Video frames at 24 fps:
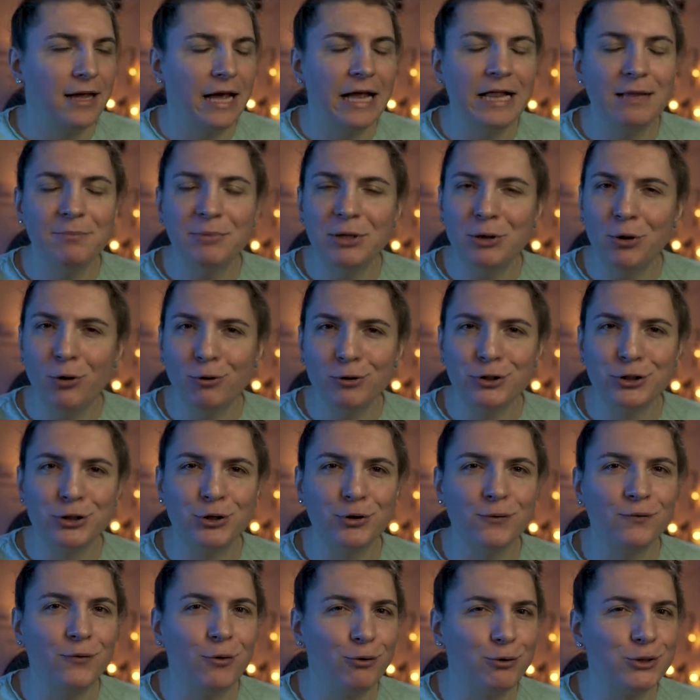A little bit old school
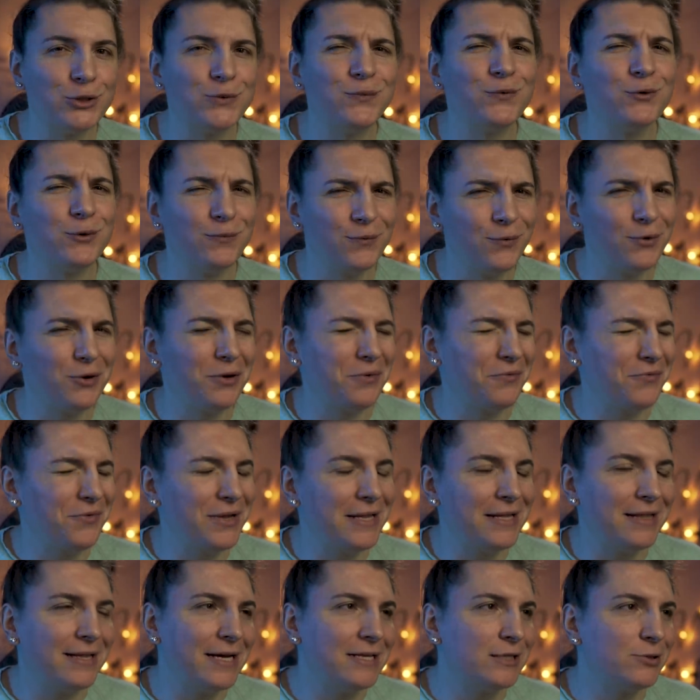vocals would work really
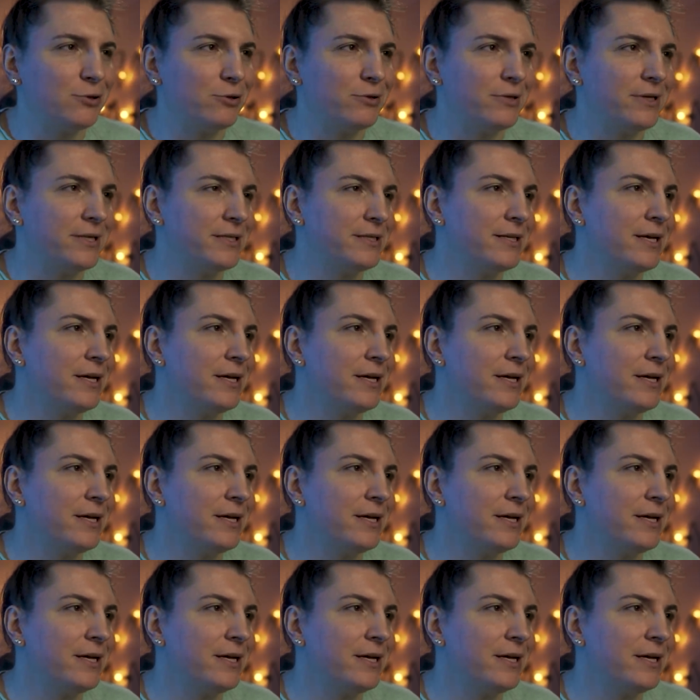nice on this.